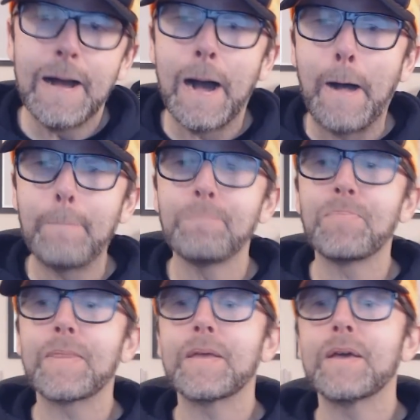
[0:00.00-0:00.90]

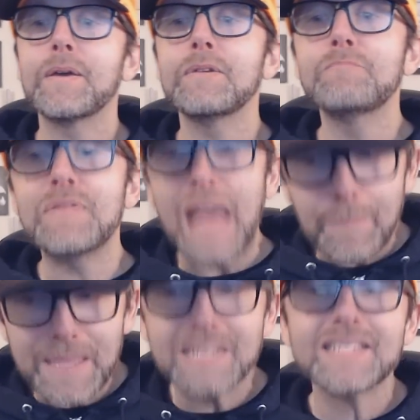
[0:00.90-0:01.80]
But
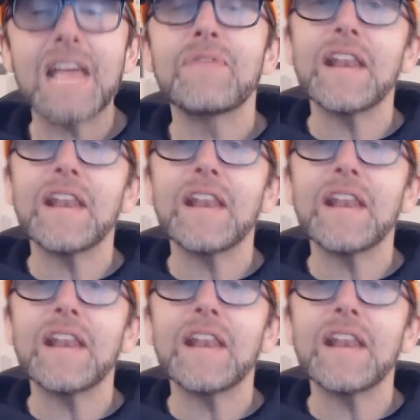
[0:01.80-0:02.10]
that being said,